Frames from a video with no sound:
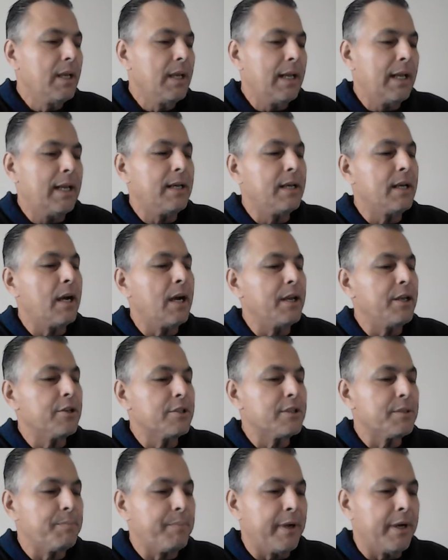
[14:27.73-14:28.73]
let not your
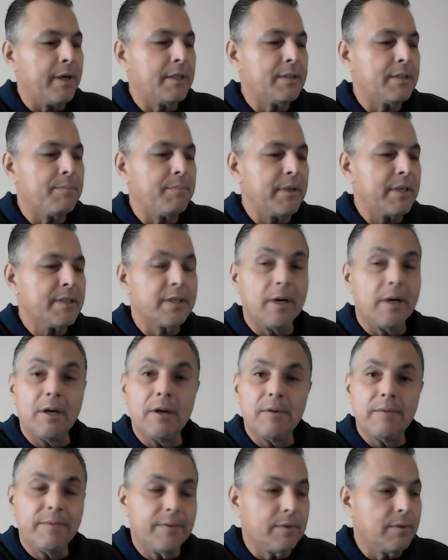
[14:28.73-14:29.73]
spirits be
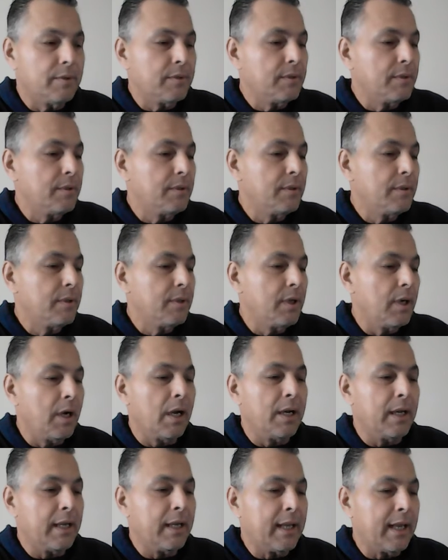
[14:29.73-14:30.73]
sorrowful
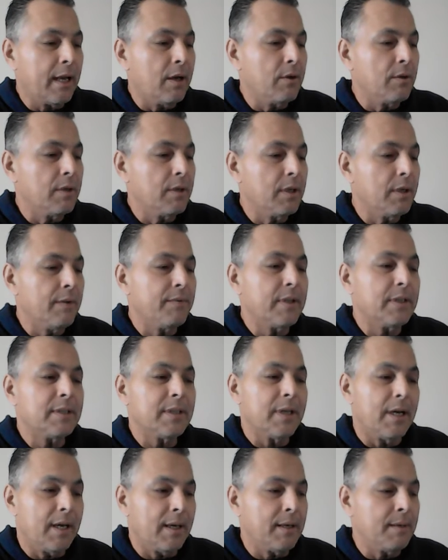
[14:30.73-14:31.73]
on account of the
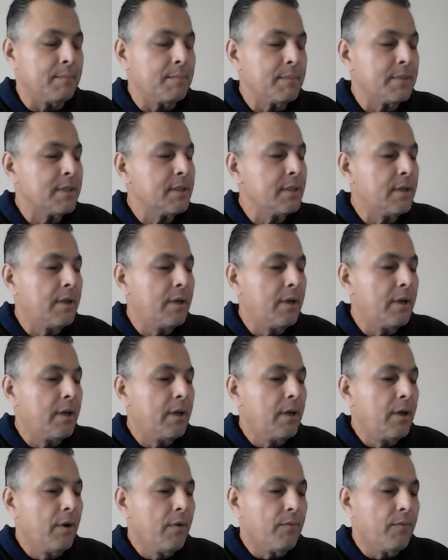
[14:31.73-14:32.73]
times,
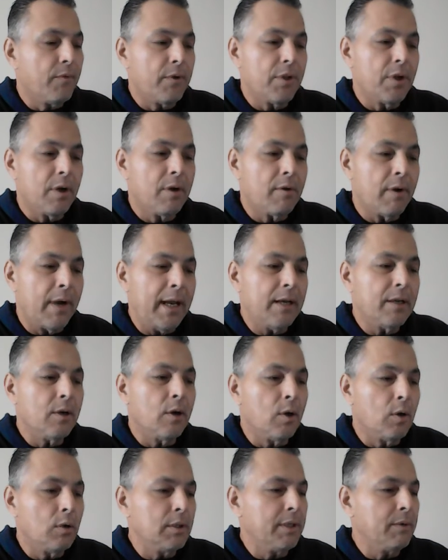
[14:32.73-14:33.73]
for the great
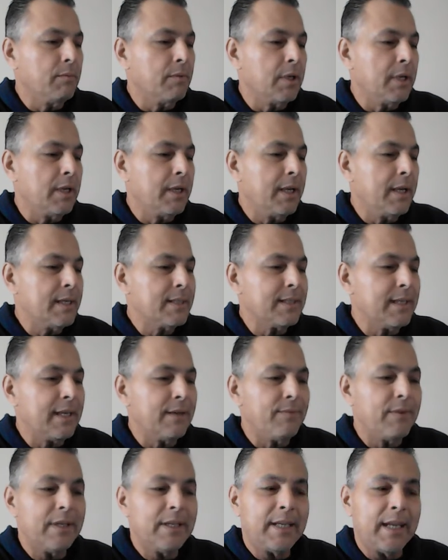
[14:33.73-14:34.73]
Holy One has
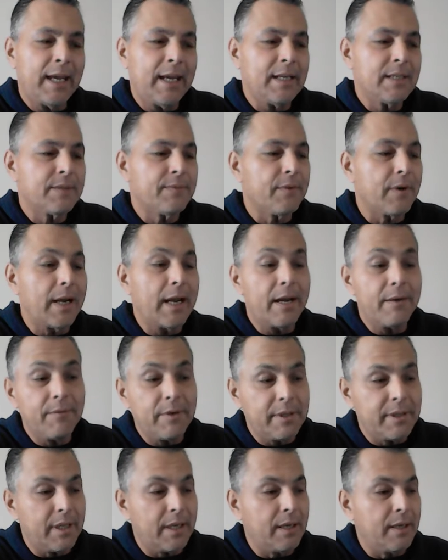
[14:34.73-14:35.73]
given days for
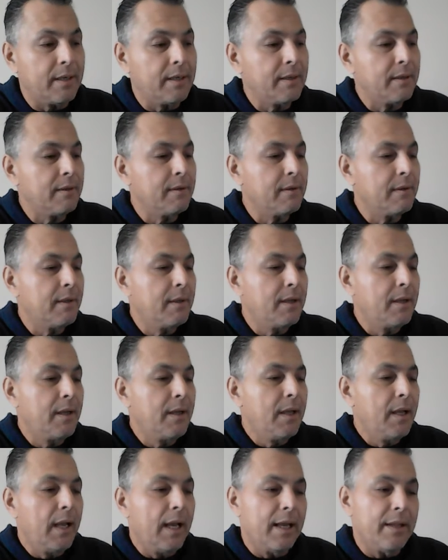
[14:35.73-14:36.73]
everything.
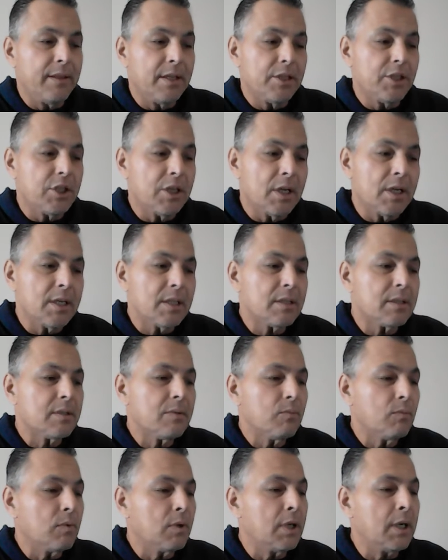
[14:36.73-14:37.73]
And the
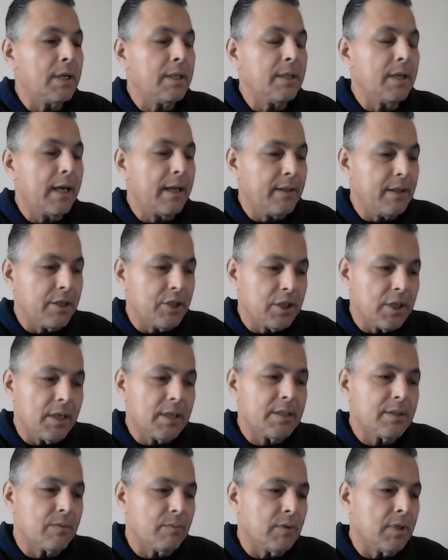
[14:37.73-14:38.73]
just one and the
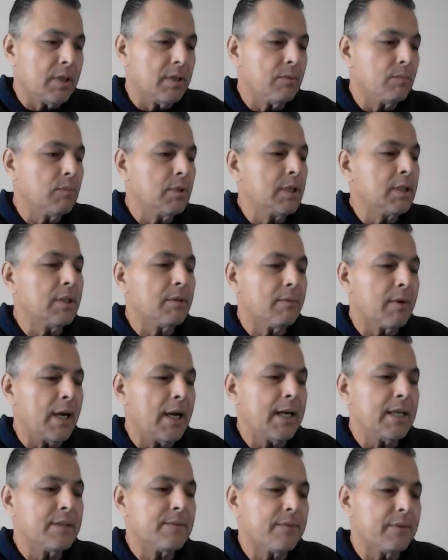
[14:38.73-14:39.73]
just one will
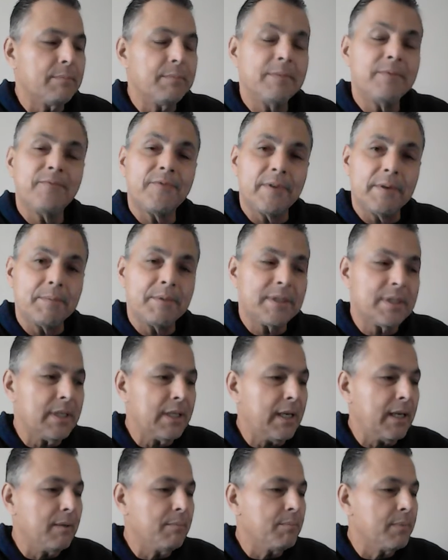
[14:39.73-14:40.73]
arise from, from
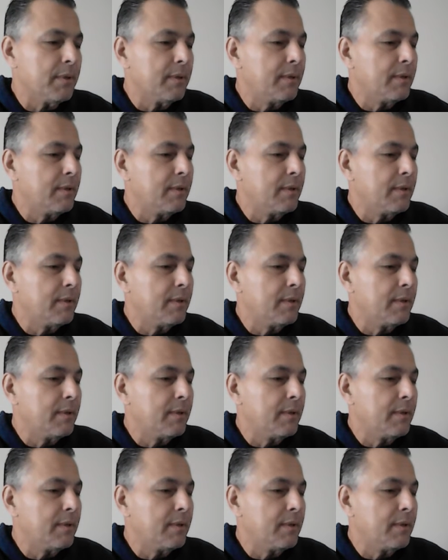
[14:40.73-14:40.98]
sleep.